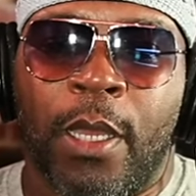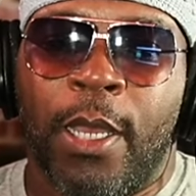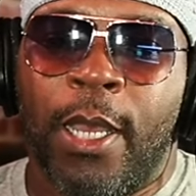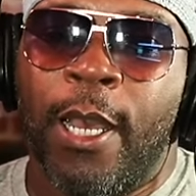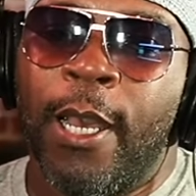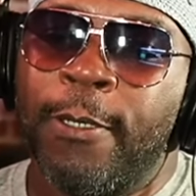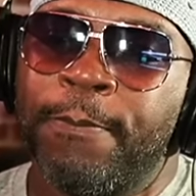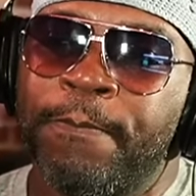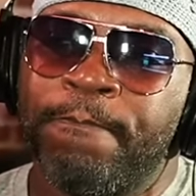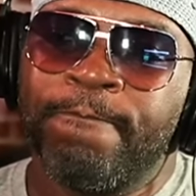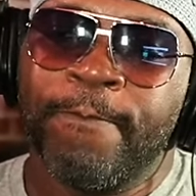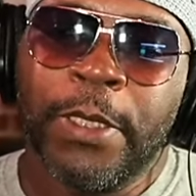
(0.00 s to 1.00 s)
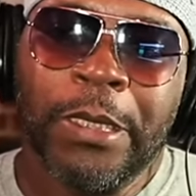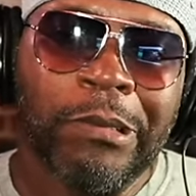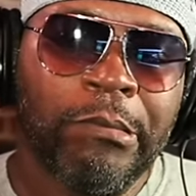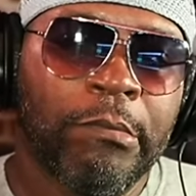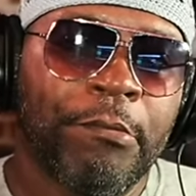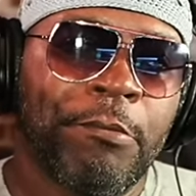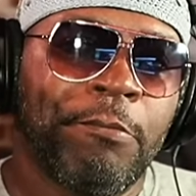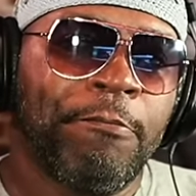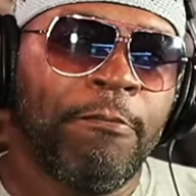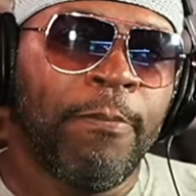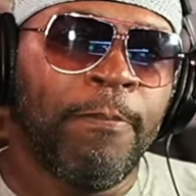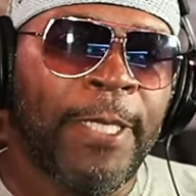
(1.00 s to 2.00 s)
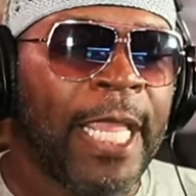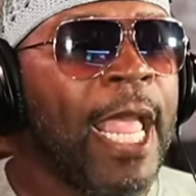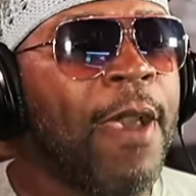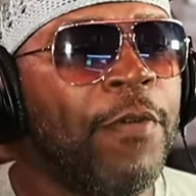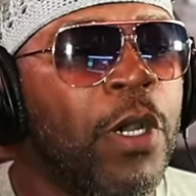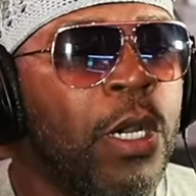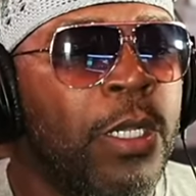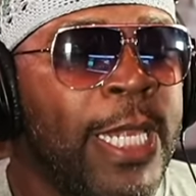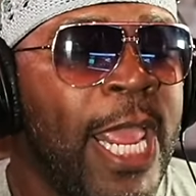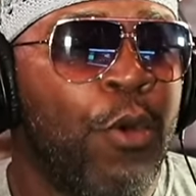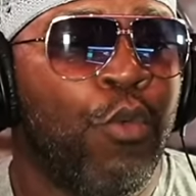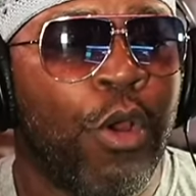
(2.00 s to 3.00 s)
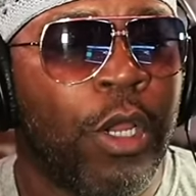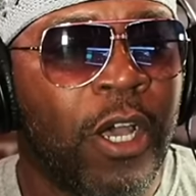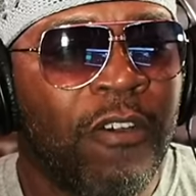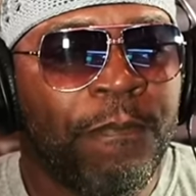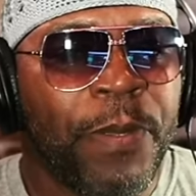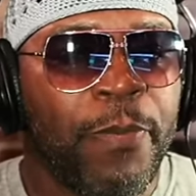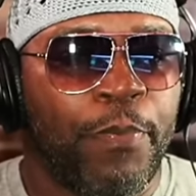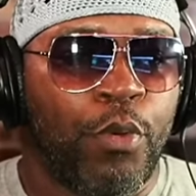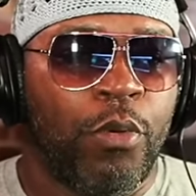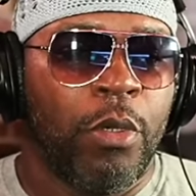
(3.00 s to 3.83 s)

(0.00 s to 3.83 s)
they have a network of people.